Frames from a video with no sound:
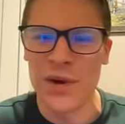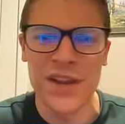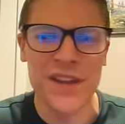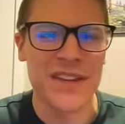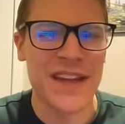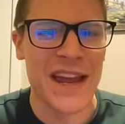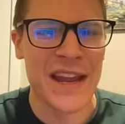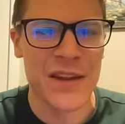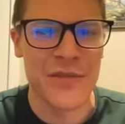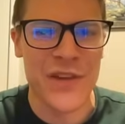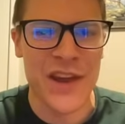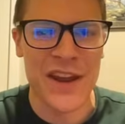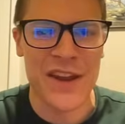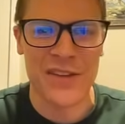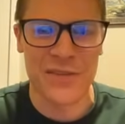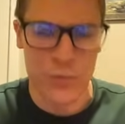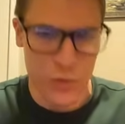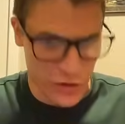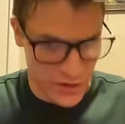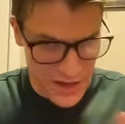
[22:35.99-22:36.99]
What is that
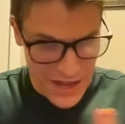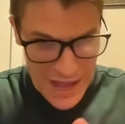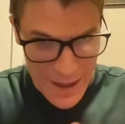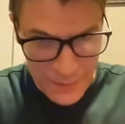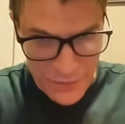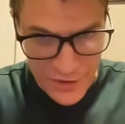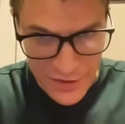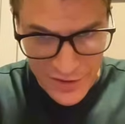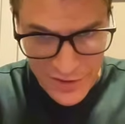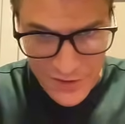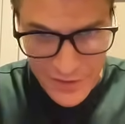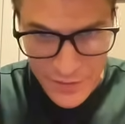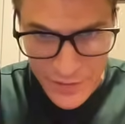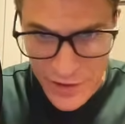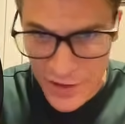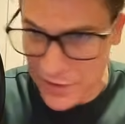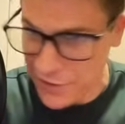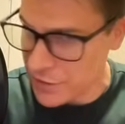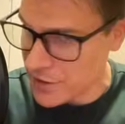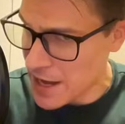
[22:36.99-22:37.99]
advantage? More copters,
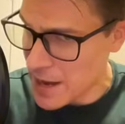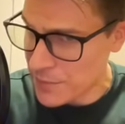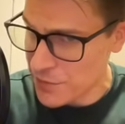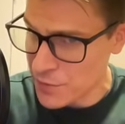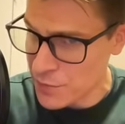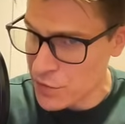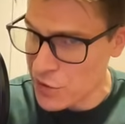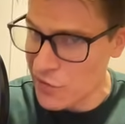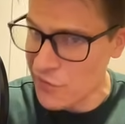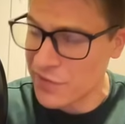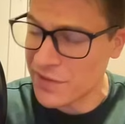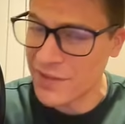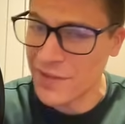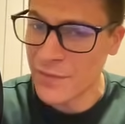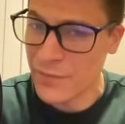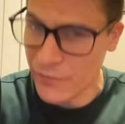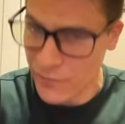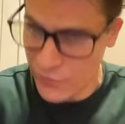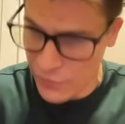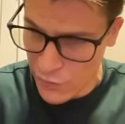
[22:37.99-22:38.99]
because your copter moves
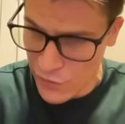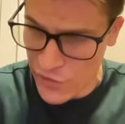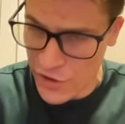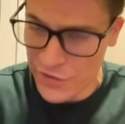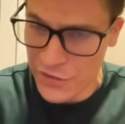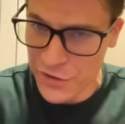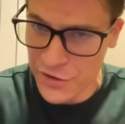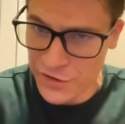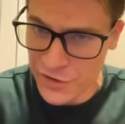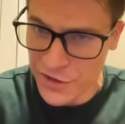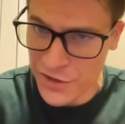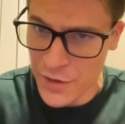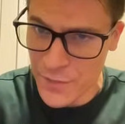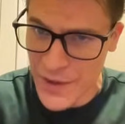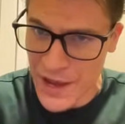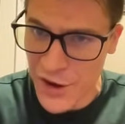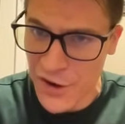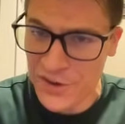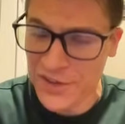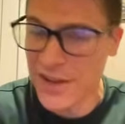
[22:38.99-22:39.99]
farther during
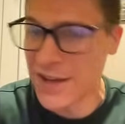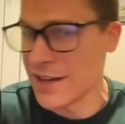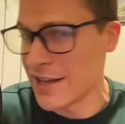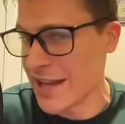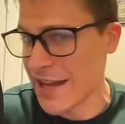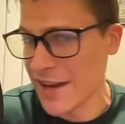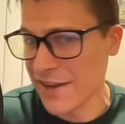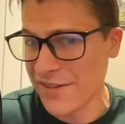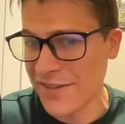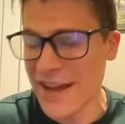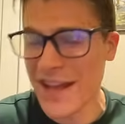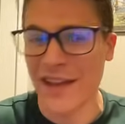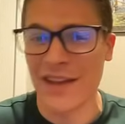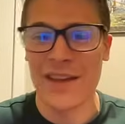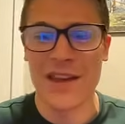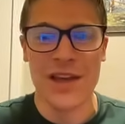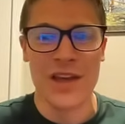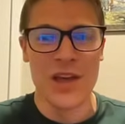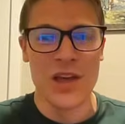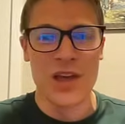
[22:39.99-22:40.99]
your powers, unlike
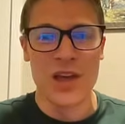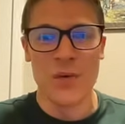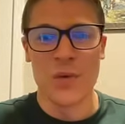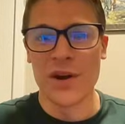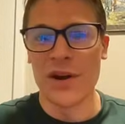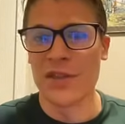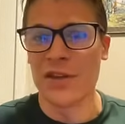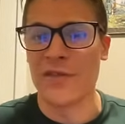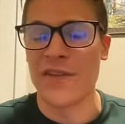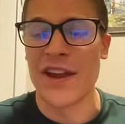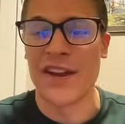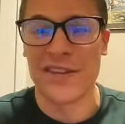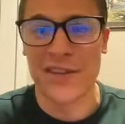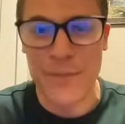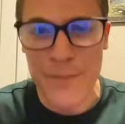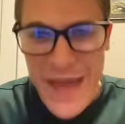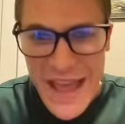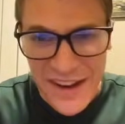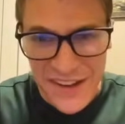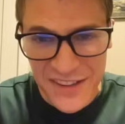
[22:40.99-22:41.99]
Jake. What other advantage?
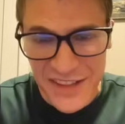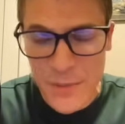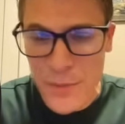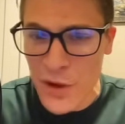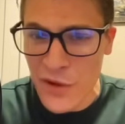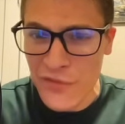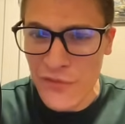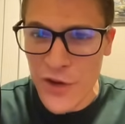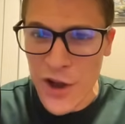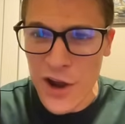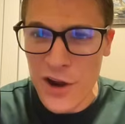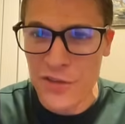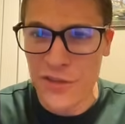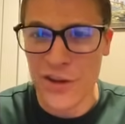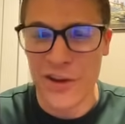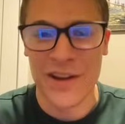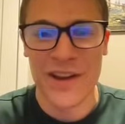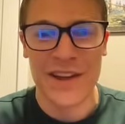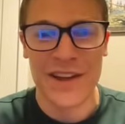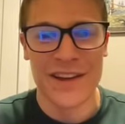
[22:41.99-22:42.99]
The mechs, they move
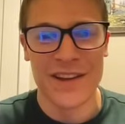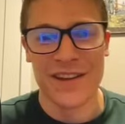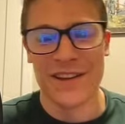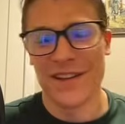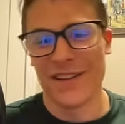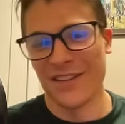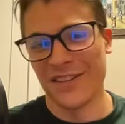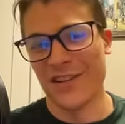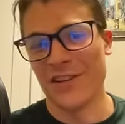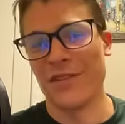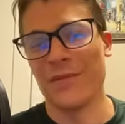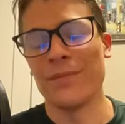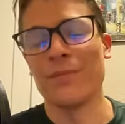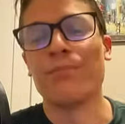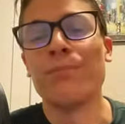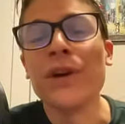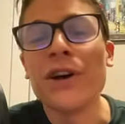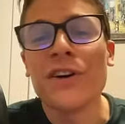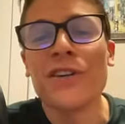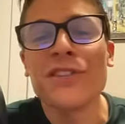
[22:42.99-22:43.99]
farther. So
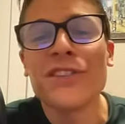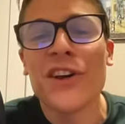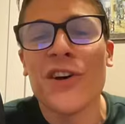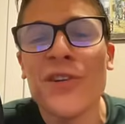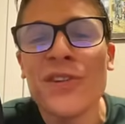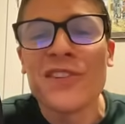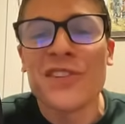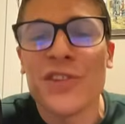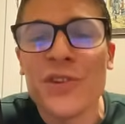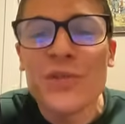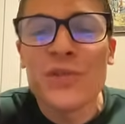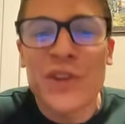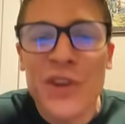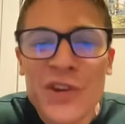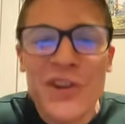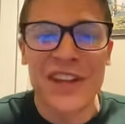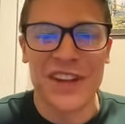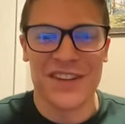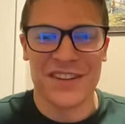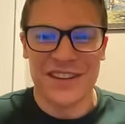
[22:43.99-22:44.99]
build those 2
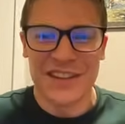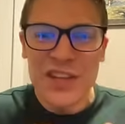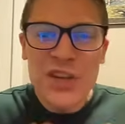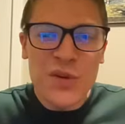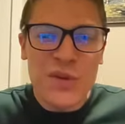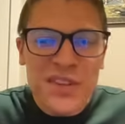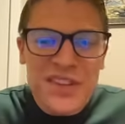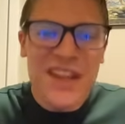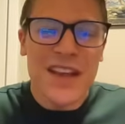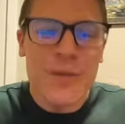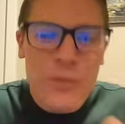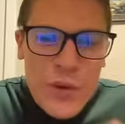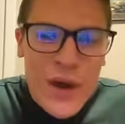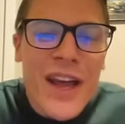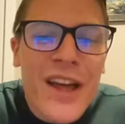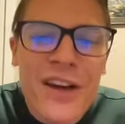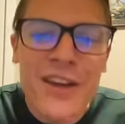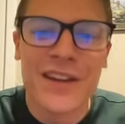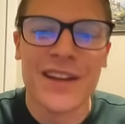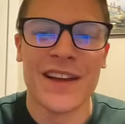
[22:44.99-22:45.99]
units. Use them
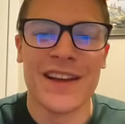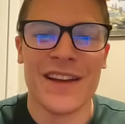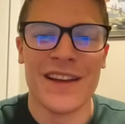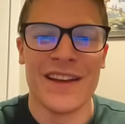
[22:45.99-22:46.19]
well.